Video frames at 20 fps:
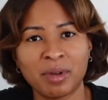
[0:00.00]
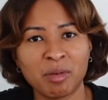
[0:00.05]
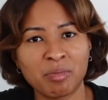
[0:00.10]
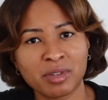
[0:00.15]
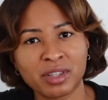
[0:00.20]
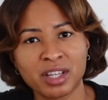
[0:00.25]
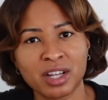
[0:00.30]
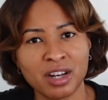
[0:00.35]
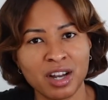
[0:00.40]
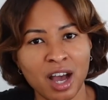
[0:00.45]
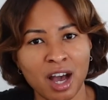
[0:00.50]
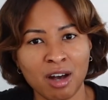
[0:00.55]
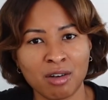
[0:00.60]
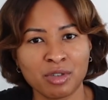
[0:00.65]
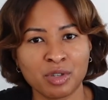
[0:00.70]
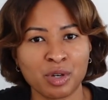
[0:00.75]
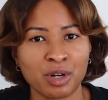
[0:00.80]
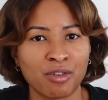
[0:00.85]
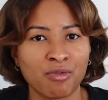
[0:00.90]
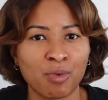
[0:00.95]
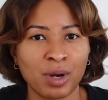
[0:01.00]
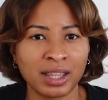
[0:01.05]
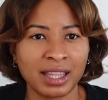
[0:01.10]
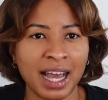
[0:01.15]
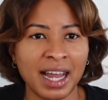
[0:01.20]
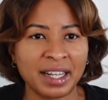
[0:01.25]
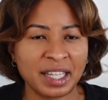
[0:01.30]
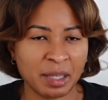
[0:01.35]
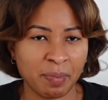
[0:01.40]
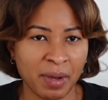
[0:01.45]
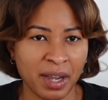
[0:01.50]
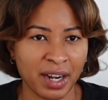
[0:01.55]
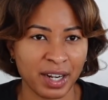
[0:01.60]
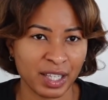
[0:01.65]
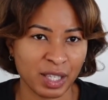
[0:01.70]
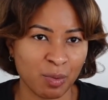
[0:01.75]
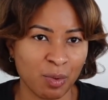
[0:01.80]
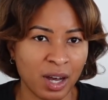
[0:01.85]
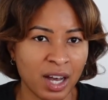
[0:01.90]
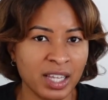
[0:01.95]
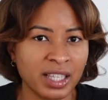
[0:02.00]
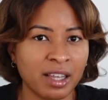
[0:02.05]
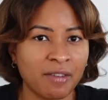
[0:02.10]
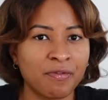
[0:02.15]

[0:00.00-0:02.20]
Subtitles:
people to know sort of what that experience was